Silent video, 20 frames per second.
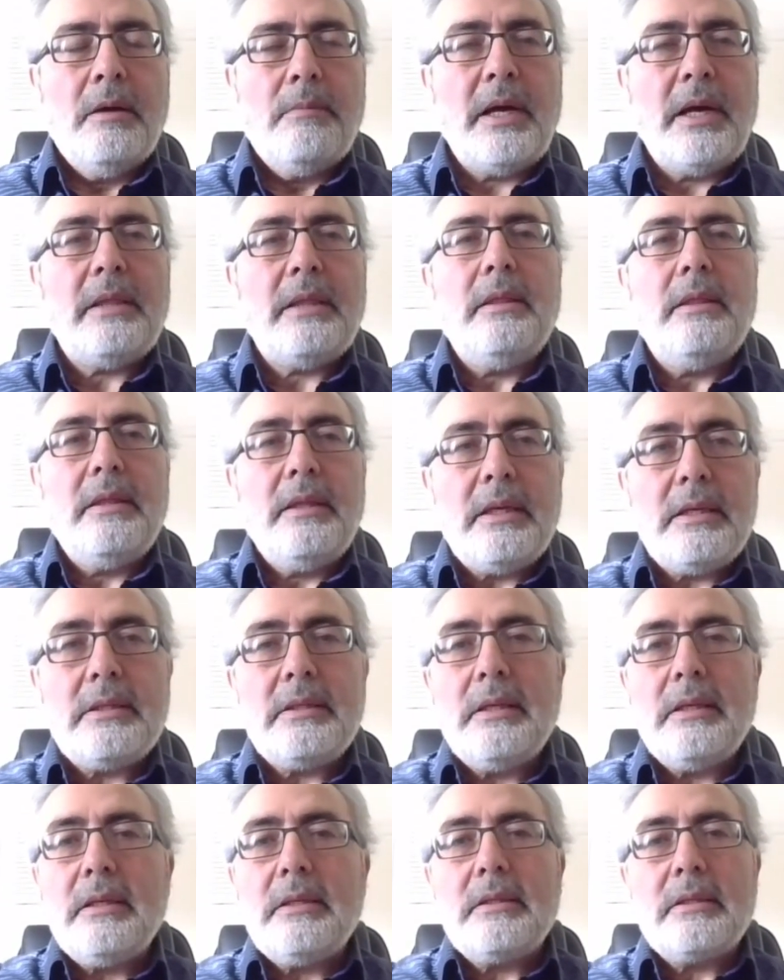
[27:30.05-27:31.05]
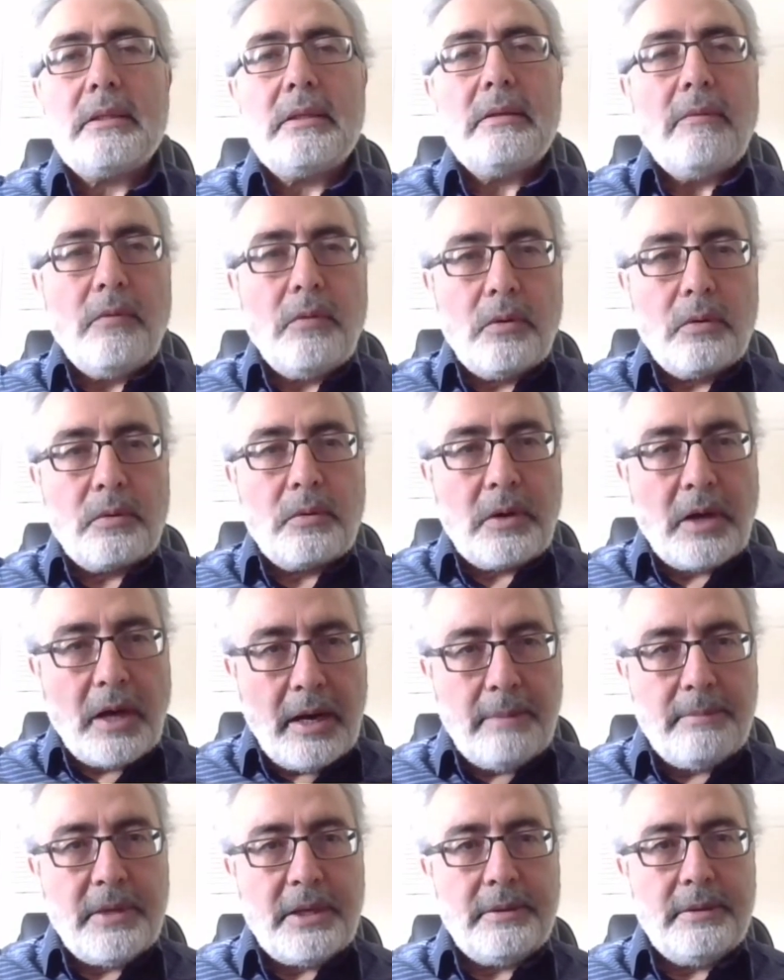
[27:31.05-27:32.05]
But this is for
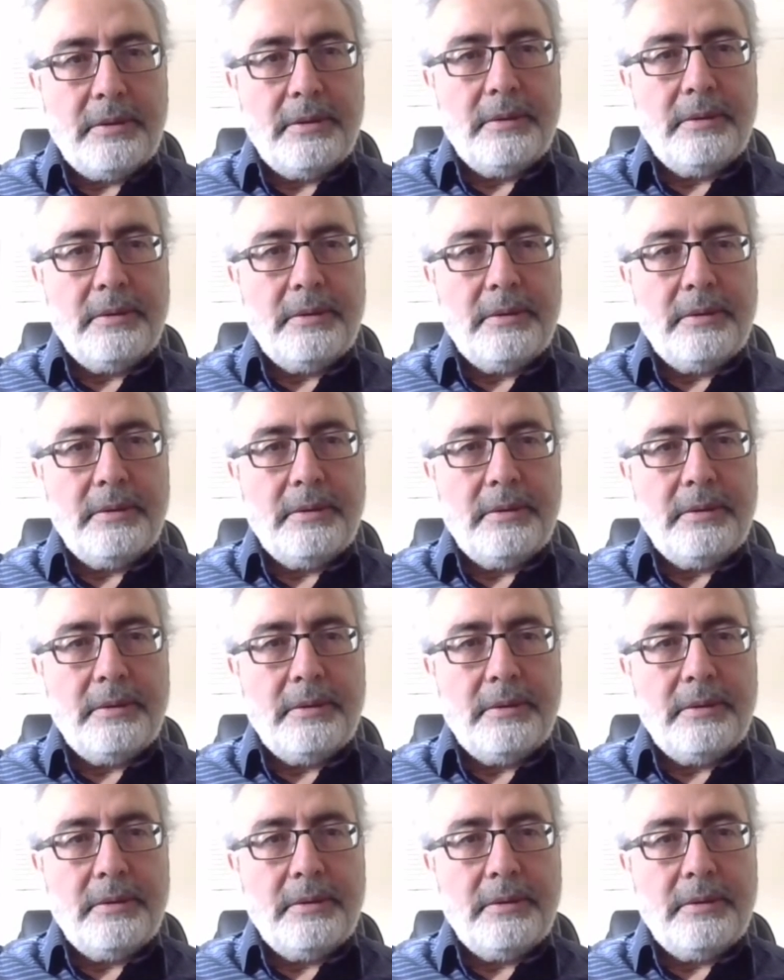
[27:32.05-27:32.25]
common.